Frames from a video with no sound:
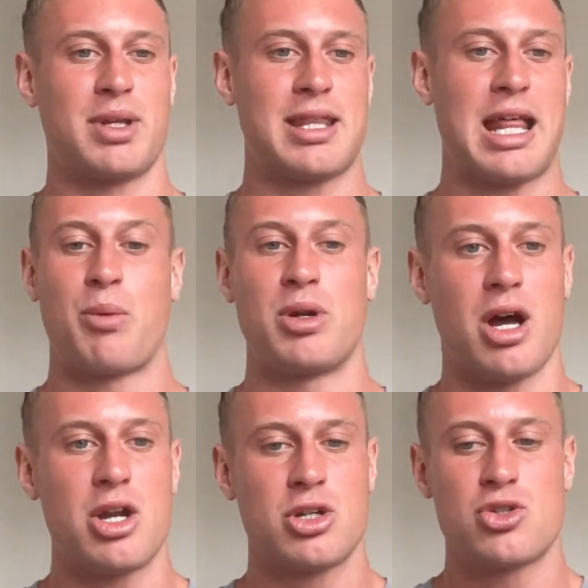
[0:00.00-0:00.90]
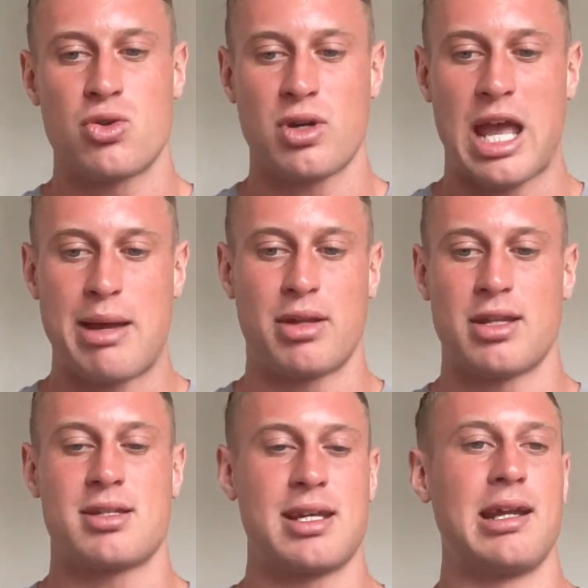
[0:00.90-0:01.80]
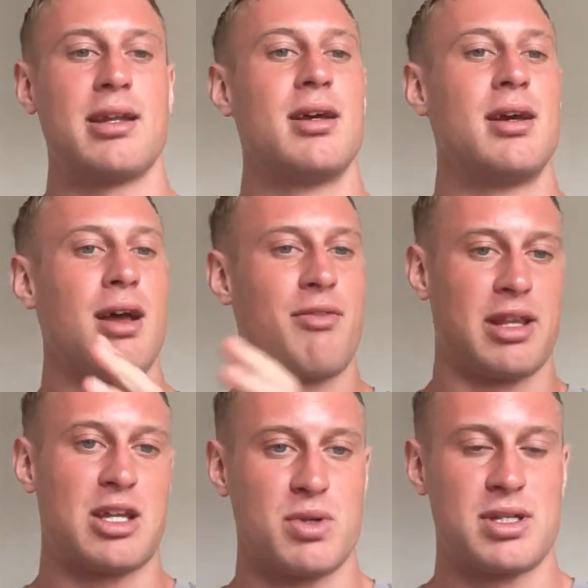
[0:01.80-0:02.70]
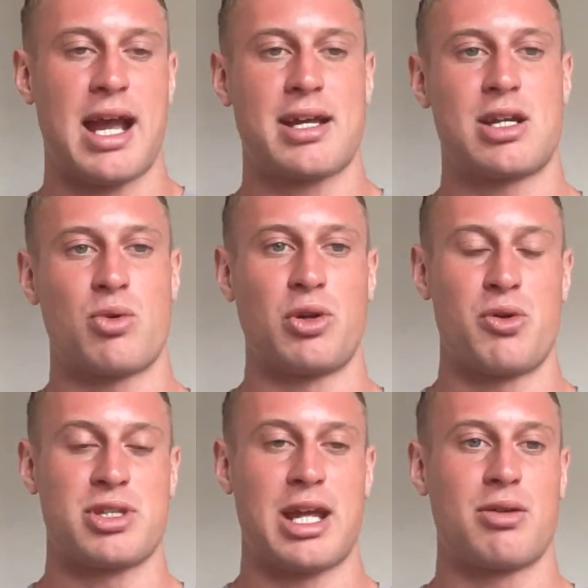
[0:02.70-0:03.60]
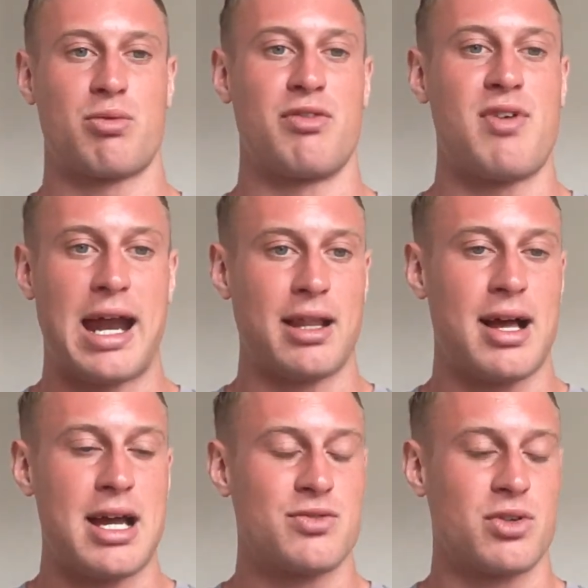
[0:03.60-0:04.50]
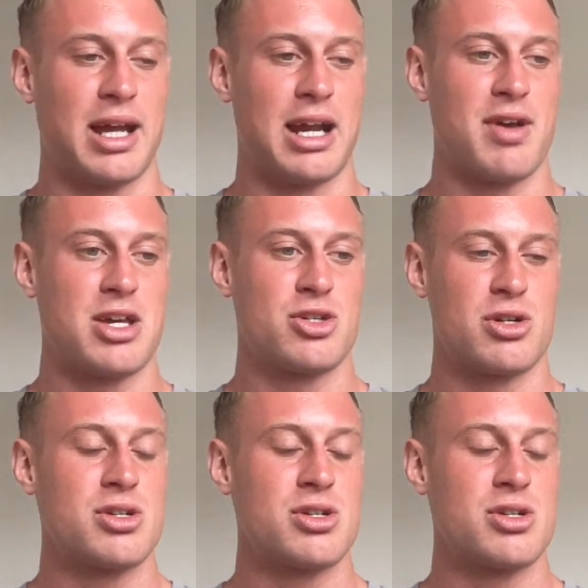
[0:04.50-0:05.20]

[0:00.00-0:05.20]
Like when launch control came on the scene, I feel like that's when texting really was like revitalized for land investors.